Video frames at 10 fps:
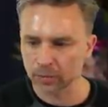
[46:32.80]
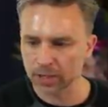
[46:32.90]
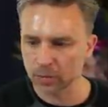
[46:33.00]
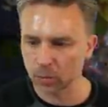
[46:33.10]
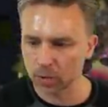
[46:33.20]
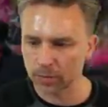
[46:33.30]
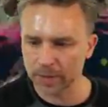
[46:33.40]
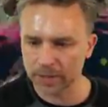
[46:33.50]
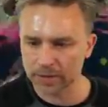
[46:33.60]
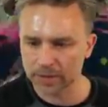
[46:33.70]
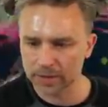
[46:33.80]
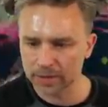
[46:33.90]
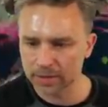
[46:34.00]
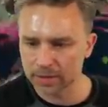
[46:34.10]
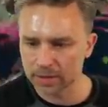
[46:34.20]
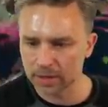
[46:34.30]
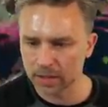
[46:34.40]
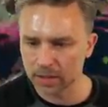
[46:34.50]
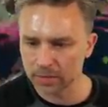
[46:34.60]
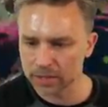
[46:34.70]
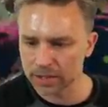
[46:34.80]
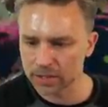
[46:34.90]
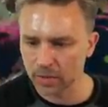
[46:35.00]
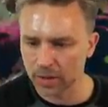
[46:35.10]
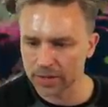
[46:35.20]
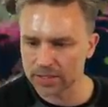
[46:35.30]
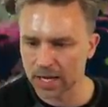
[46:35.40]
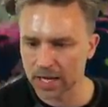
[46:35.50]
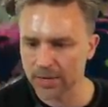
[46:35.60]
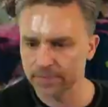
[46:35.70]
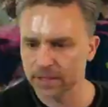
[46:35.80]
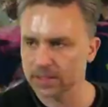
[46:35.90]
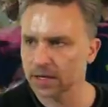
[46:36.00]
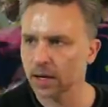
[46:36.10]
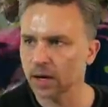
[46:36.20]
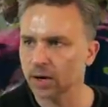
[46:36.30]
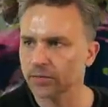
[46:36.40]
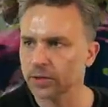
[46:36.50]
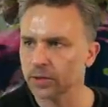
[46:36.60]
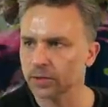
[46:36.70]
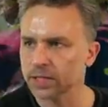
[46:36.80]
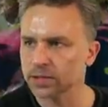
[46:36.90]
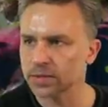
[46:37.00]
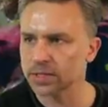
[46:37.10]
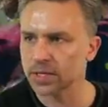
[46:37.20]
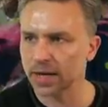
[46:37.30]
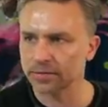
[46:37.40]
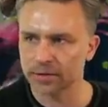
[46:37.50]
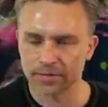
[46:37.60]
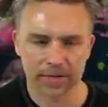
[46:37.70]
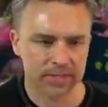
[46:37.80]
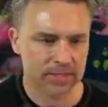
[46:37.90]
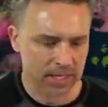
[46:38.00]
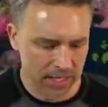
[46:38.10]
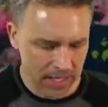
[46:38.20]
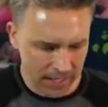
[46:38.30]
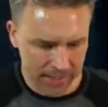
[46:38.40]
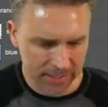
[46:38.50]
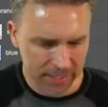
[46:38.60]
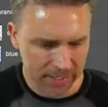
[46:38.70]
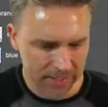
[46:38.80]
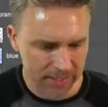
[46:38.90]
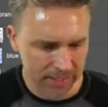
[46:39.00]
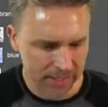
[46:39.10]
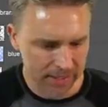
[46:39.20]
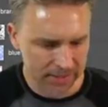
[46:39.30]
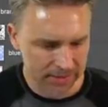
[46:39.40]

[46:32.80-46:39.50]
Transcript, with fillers: can warp it, you know, which I do all the time. It's like, oh, if you could only do this in After Effects, heck yeah, you can.